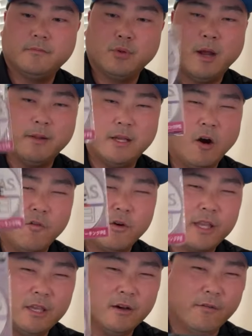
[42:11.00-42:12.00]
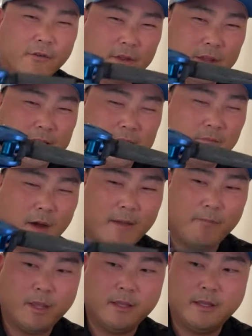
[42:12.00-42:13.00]
overkill for this, in my
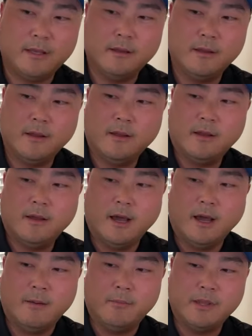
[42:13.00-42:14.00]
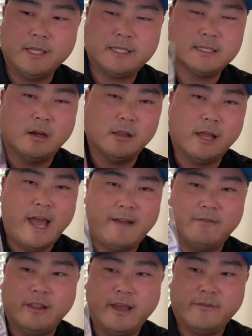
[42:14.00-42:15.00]
opinion, but this is all I
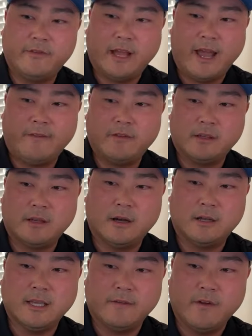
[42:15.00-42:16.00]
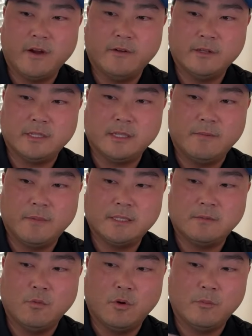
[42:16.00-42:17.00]
have left. I have to contact Varivas to get me
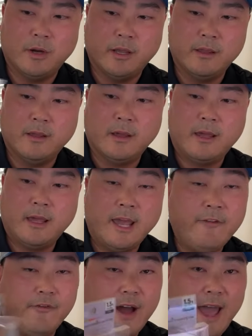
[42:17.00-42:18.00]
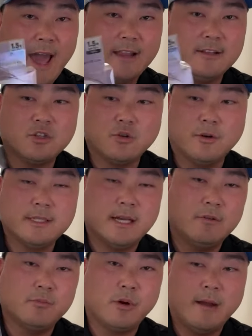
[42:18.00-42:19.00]
some more, but if I had a choice,
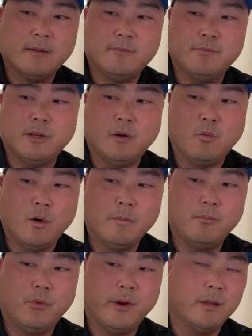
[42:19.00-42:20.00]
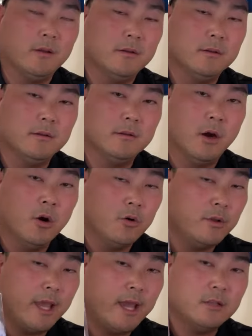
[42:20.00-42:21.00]
I would probably put a
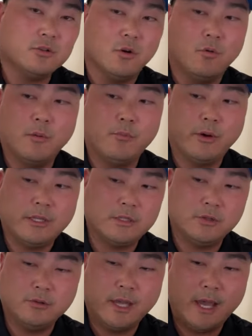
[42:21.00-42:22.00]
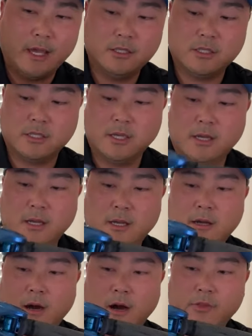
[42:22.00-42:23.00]
1.0 gauge or a 1.2 gauge
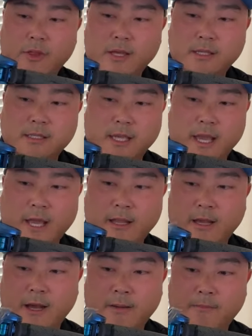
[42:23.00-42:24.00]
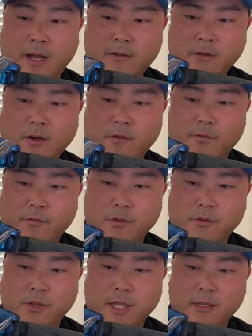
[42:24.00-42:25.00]
on this, and I don't know if
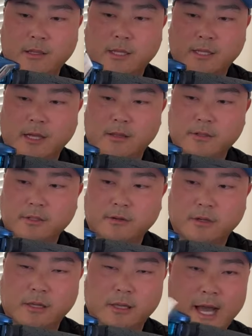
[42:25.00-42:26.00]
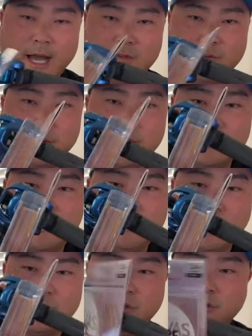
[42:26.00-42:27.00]
you think the color is going to clash with this. I'm
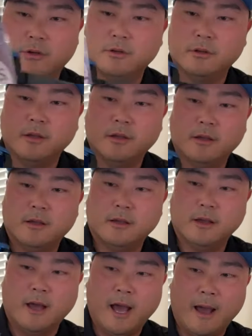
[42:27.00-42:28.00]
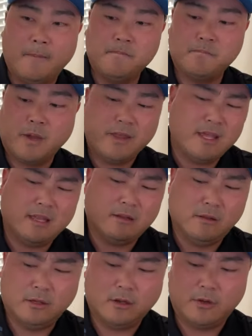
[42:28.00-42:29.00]
not sure. I think it'll
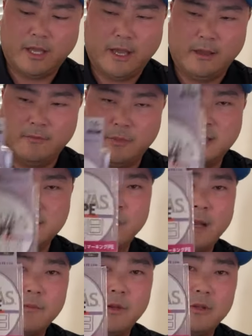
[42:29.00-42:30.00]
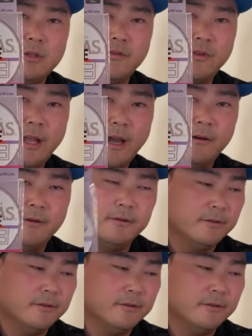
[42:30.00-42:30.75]
look okay, but this is what I'm going to use for now.